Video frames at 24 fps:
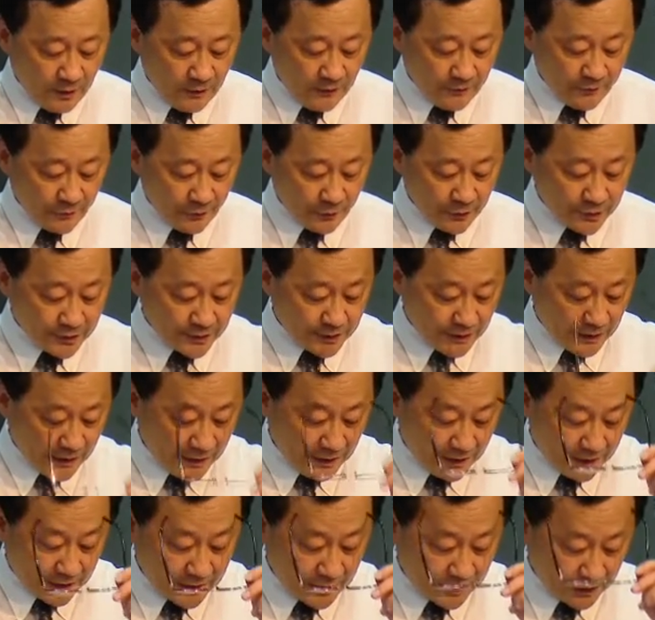First,
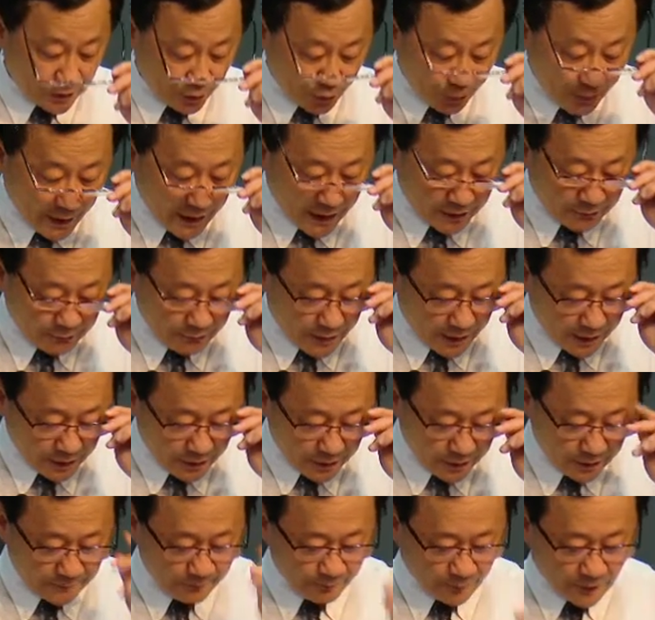it is the track
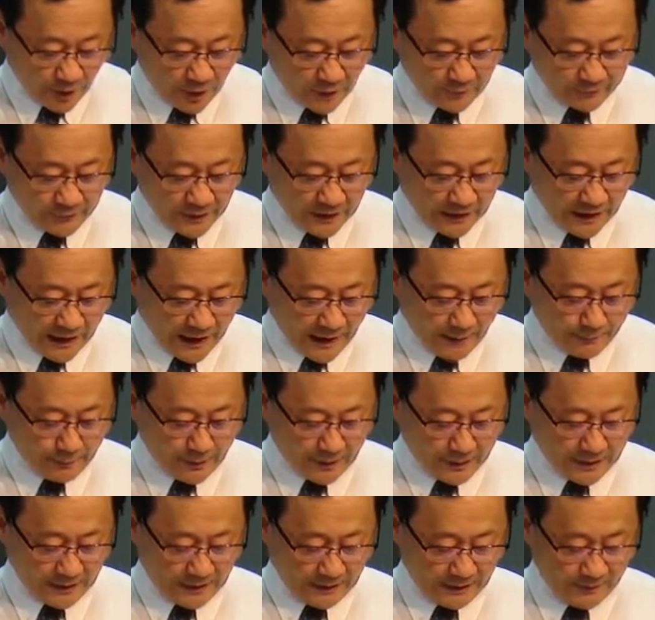record of the
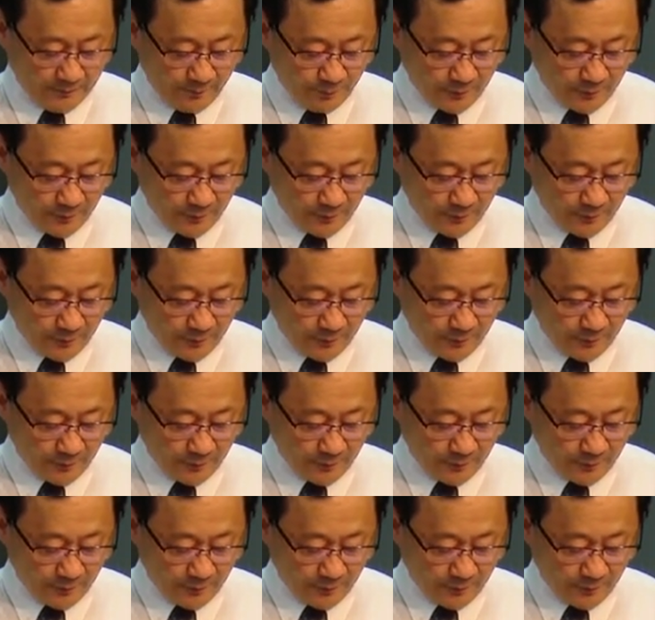applicant.